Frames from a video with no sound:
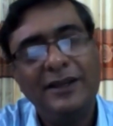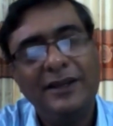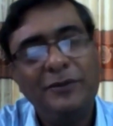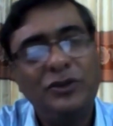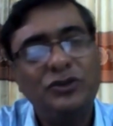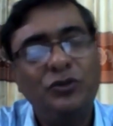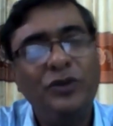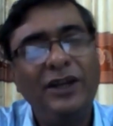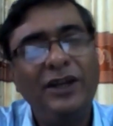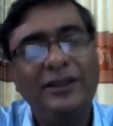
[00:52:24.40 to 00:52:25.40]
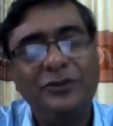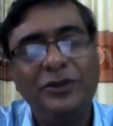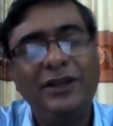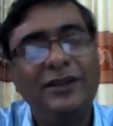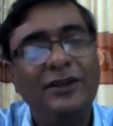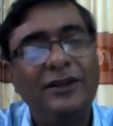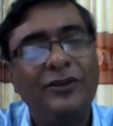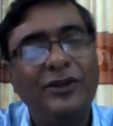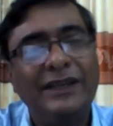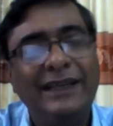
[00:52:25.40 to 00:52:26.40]
because wealth will
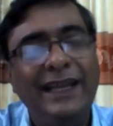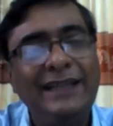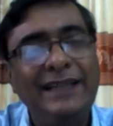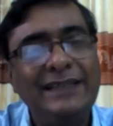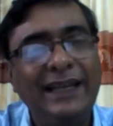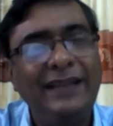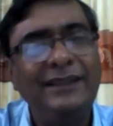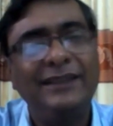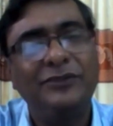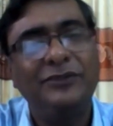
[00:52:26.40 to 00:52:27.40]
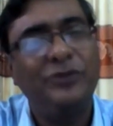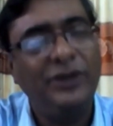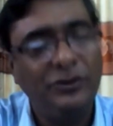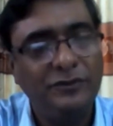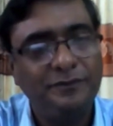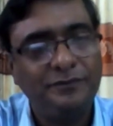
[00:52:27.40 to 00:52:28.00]
not gain anything for you.